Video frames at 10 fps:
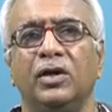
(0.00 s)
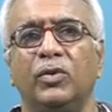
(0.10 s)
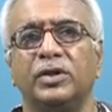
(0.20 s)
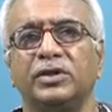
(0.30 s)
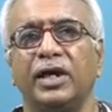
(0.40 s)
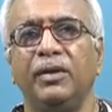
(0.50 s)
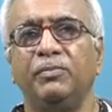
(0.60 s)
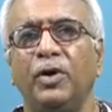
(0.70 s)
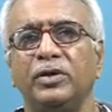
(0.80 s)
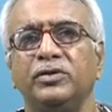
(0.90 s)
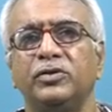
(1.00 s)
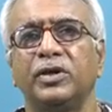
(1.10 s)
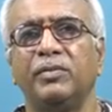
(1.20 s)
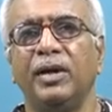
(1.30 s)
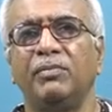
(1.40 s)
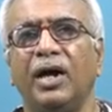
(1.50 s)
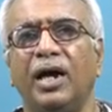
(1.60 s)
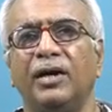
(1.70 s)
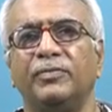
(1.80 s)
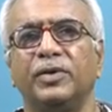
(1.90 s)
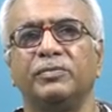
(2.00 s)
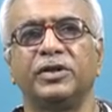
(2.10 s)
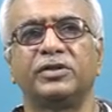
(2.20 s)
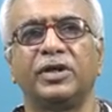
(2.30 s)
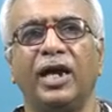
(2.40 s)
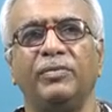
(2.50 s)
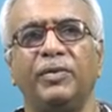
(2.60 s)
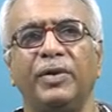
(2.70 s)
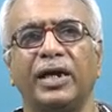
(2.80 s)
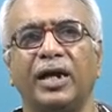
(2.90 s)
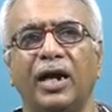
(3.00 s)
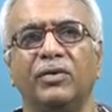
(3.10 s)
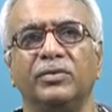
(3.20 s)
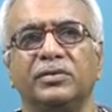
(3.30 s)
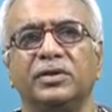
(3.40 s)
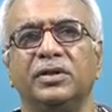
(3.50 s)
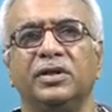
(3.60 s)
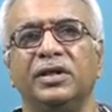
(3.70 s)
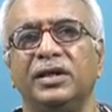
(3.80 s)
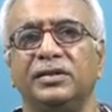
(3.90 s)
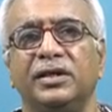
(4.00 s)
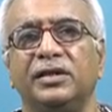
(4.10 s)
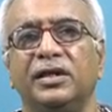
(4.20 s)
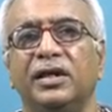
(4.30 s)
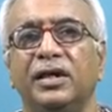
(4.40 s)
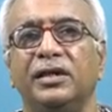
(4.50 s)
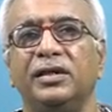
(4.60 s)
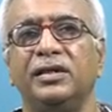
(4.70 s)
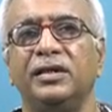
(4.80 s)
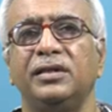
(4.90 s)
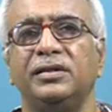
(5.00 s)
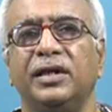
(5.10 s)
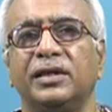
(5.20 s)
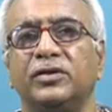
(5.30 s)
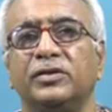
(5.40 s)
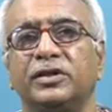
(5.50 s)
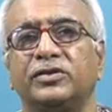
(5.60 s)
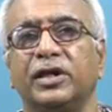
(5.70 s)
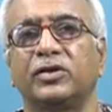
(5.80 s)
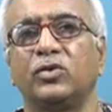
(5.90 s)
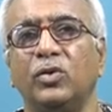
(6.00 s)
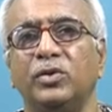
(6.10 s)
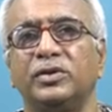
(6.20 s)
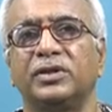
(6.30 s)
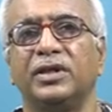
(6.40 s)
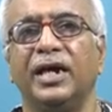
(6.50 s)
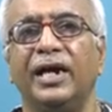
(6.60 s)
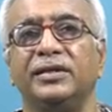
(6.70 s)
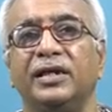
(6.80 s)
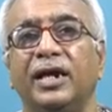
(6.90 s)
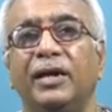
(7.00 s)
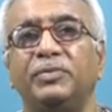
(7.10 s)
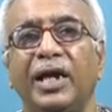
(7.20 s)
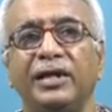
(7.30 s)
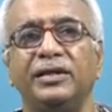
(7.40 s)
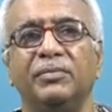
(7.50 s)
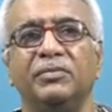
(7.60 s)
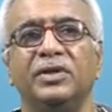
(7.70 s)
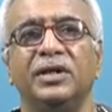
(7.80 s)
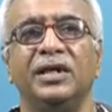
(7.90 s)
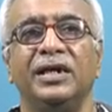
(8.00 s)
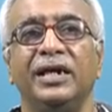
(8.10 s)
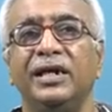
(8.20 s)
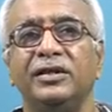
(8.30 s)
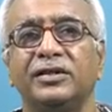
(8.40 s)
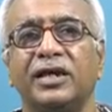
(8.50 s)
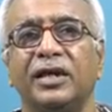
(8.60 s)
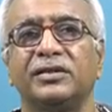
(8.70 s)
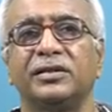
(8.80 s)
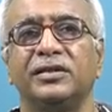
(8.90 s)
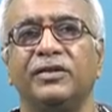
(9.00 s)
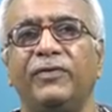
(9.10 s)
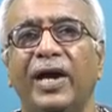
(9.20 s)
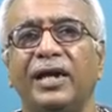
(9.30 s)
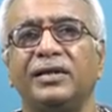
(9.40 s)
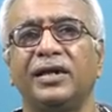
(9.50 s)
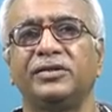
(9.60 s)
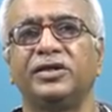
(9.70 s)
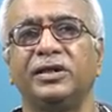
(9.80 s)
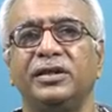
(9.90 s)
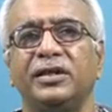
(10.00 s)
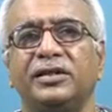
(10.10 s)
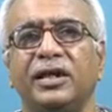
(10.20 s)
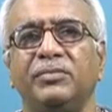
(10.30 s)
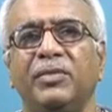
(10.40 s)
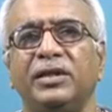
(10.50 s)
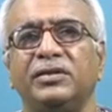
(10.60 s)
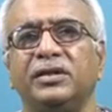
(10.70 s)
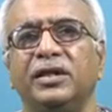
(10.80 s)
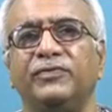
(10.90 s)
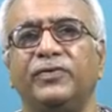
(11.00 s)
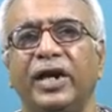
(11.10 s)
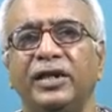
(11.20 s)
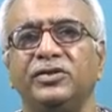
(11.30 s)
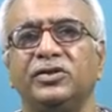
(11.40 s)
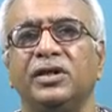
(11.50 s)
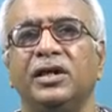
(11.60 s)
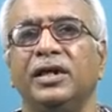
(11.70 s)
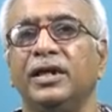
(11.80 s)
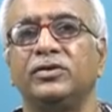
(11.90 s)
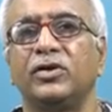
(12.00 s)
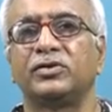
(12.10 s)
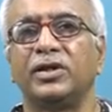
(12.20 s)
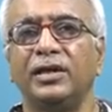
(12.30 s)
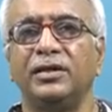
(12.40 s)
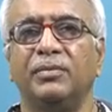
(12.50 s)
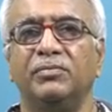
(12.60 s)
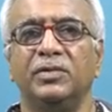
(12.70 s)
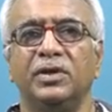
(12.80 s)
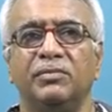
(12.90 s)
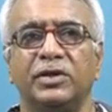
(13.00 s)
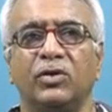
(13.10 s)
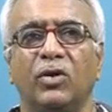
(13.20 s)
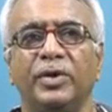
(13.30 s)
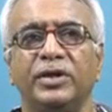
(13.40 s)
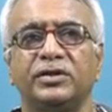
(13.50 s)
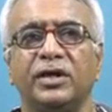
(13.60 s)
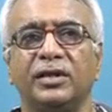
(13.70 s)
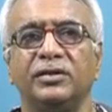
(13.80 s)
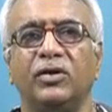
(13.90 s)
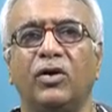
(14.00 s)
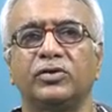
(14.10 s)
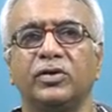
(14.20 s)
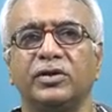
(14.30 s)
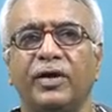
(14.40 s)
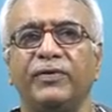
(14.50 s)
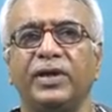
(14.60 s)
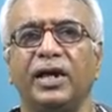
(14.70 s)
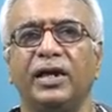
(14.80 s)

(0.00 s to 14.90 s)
What is important to remember from this type of account is that the learner does not extract rules and then apply them. In this case, the fact that gender assignment in French is not random but obeys certain orthographic